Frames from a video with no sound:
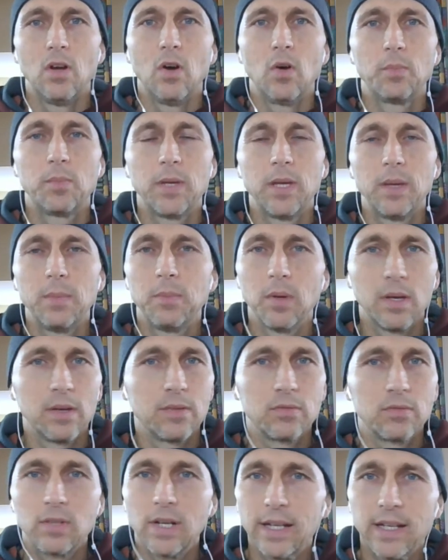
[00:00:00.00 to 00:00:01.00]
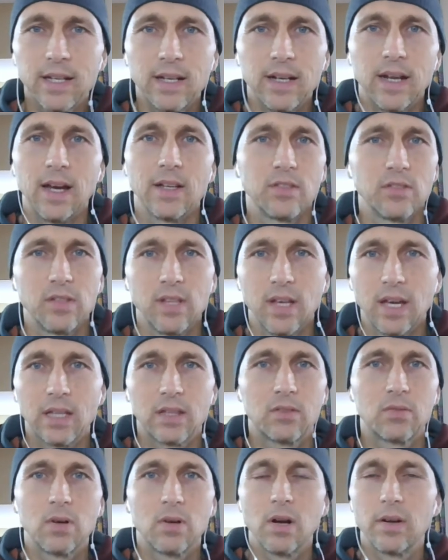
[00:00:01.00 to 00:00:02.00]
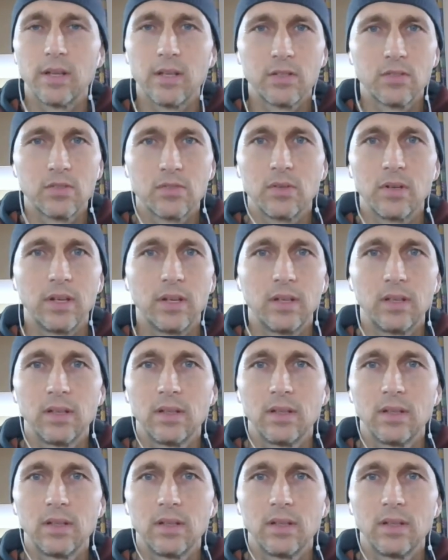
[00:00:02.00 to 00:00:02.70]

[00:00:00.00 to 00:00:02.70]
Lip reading: people have recognized that throughout history.